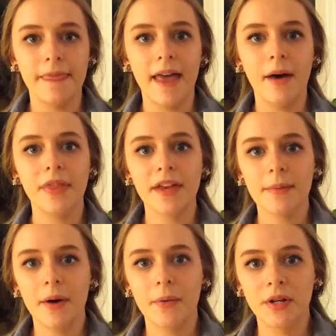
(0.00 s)
Now think
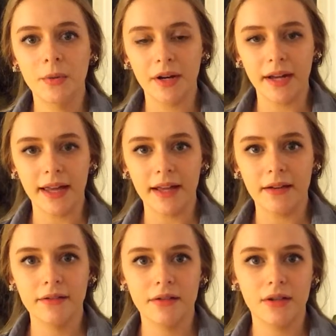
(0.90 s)
about when you were a
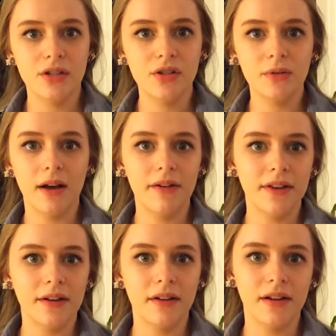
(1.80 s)
kid. Did you love
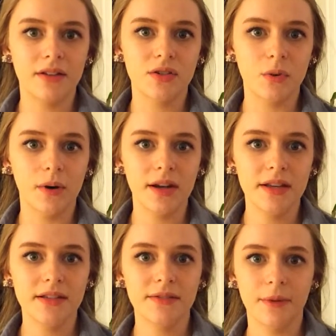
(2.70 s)
hearing
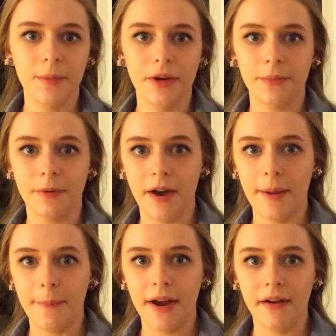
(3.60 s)
stories from your
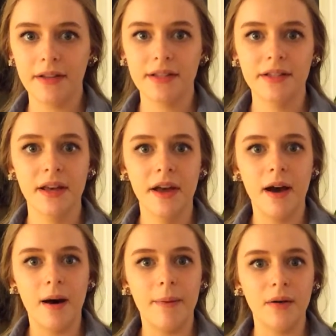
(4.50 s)
grandparents
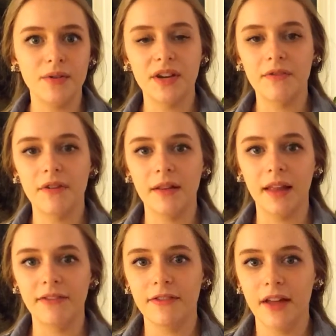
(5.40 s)
about different
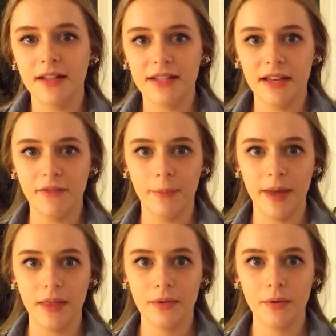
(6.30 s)
life events they've
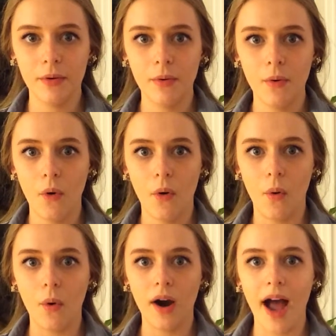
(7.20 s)
been through,
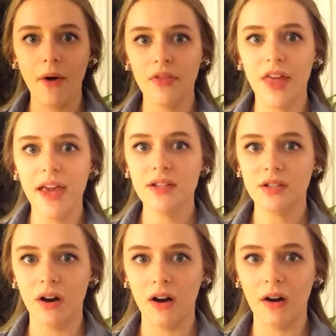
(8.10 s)
or how they
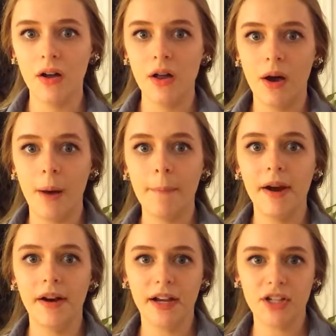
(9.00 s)
saw
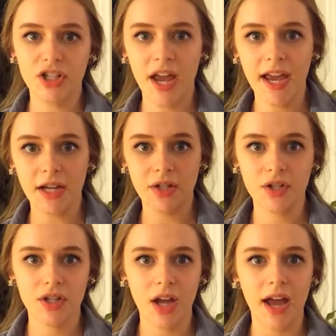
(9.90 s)
America
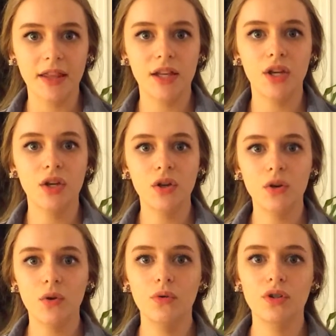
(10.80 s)
change and the
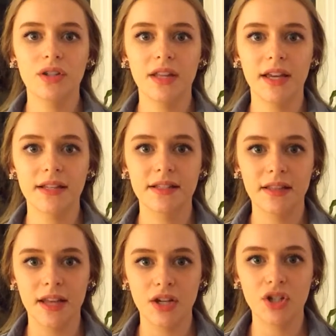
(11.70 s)
huge
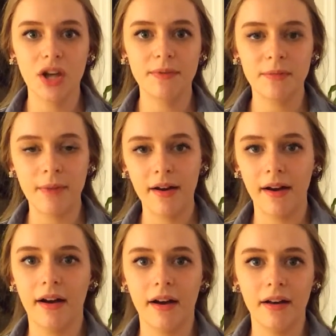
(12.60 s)
things that shaped
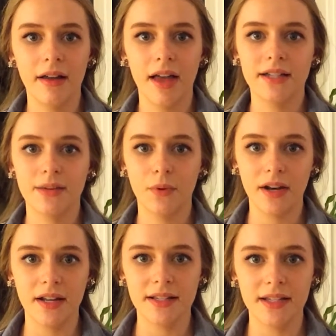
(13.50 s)
America into what
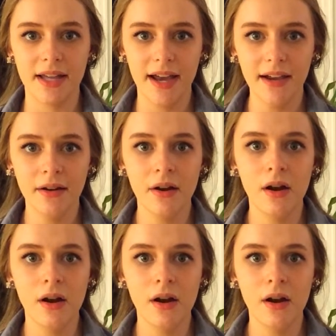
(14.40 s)
it is today?